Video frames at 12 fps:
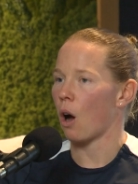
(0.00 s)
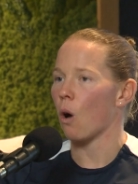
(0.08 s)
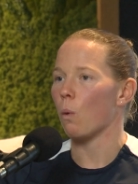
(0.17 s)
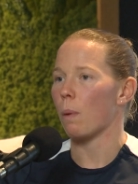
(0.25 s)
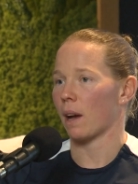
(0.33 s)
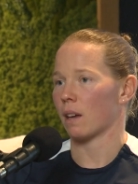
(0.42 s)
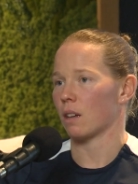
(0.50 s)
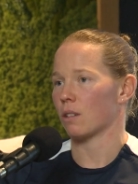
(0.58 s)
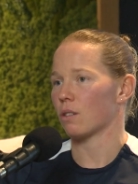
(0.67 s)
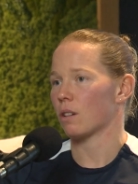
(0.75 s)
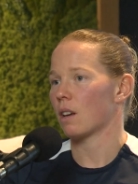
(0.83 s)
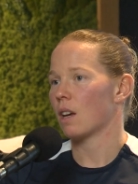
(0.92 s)
the whole
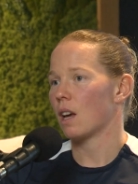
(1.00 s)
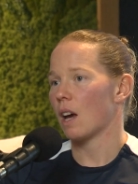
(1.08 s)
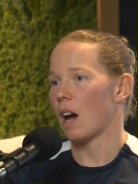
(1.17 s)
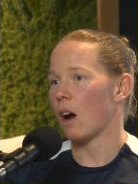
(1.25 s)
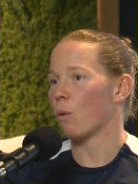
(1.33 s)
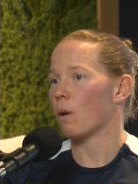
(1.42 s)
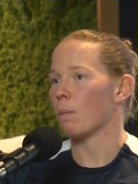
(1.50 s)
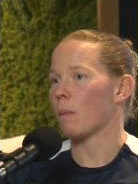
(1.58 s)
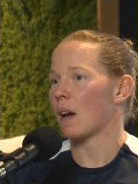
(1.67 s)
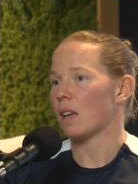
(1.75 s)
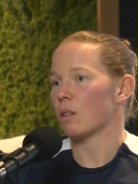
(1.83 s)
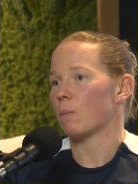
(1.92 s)
package, how we're
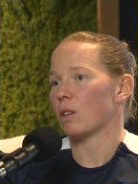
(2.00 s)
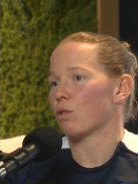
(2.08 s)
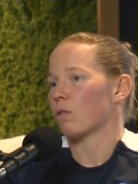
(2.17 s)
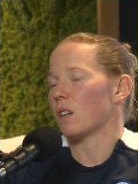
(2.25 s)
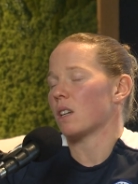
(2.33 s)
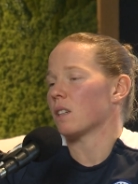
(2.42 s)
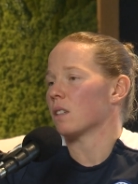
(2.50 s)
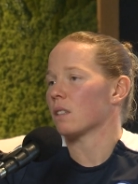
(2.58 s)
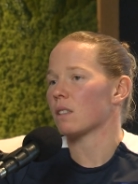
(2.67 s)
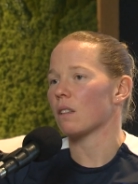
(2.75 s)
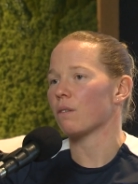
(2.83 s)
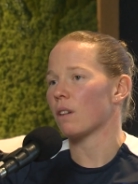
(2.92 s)
made to be treated
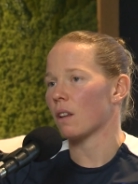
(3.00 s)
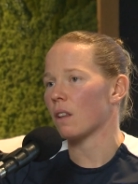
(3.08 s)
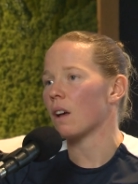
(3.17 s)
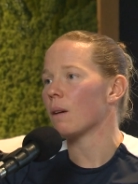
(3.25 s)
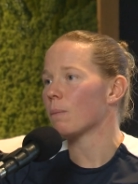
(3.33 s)
and stuff like that.